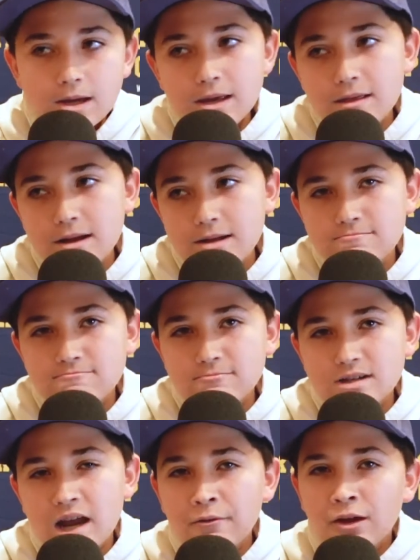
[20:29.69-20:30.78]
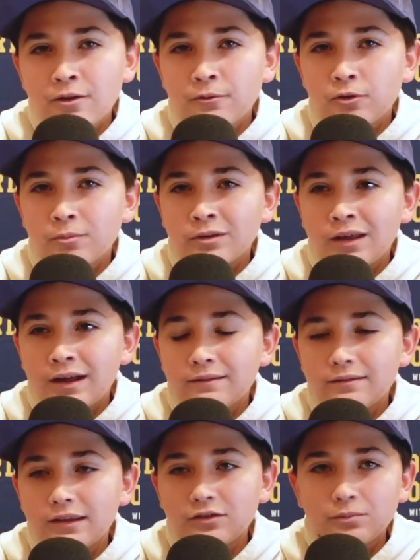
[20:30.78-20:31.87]
And then I read a rumor that
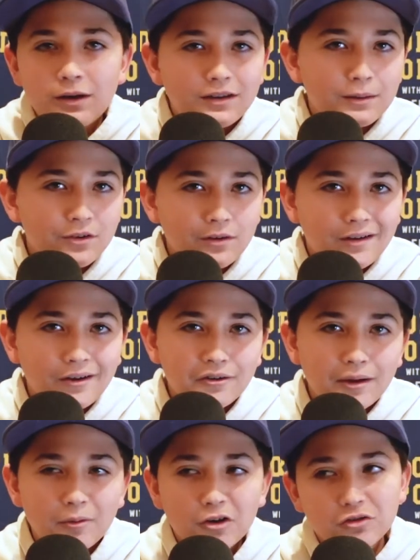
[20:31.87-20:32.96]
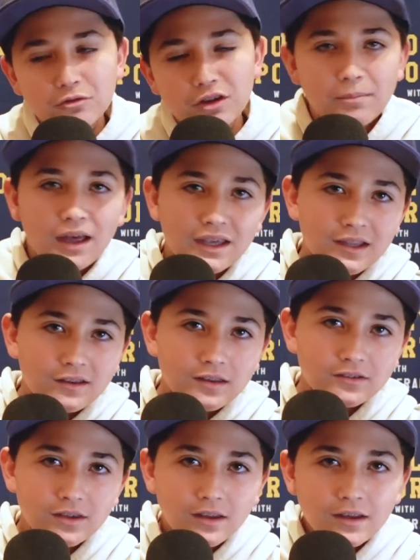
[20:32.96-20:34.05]
this is why teams aren't hiring. I wasn't really buying into
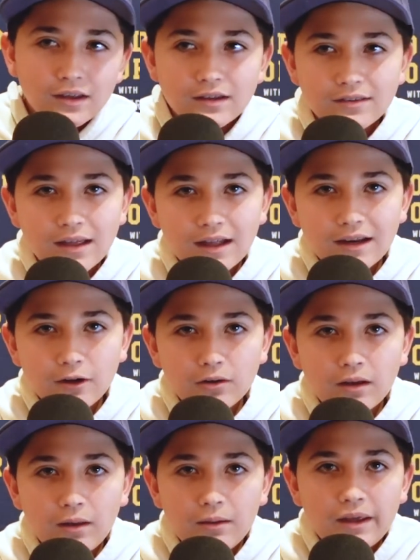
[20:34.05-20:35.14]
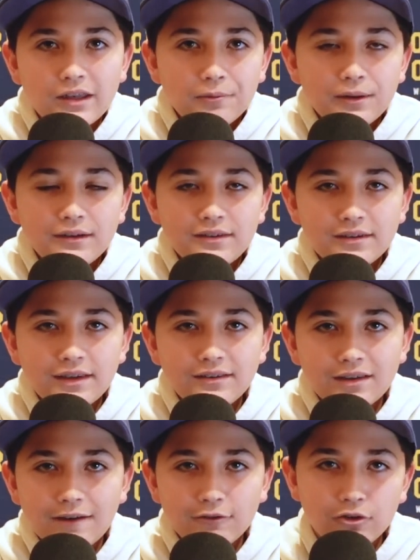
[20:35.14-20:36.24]
this. Is that Andy Reid assistants
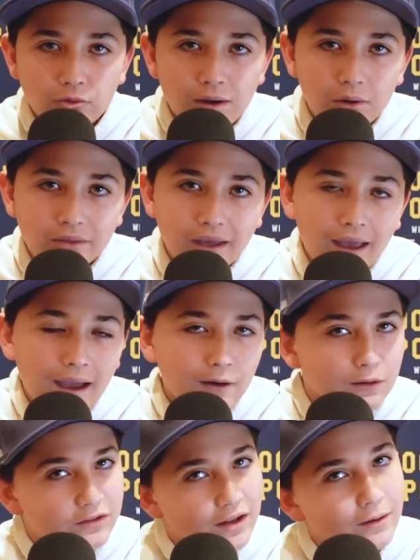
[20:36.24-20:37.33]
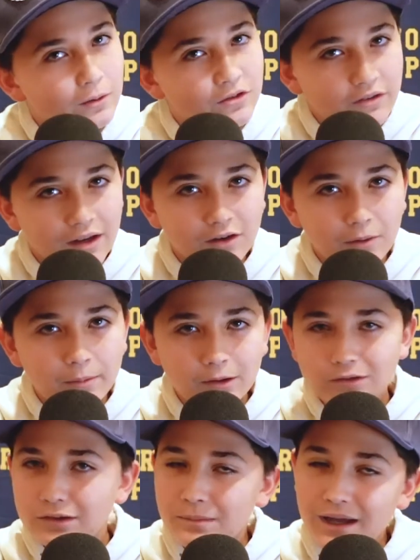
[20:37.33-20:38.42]
never do well when they get hired as head coaches, like Doug
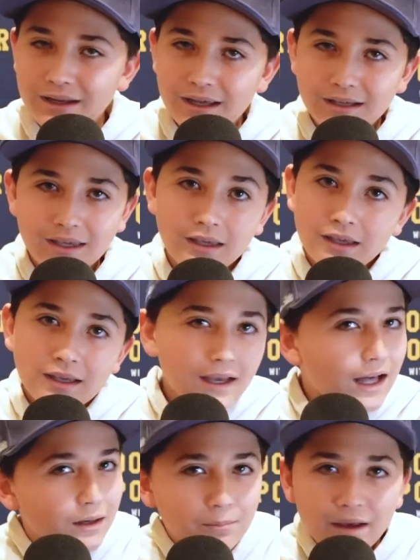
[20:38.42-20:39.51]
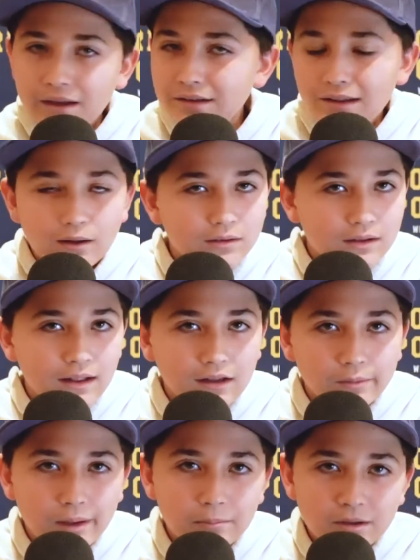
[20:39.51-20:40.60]
Pearson and Matt Nagy. I didn't buy into that. I don't think that's why.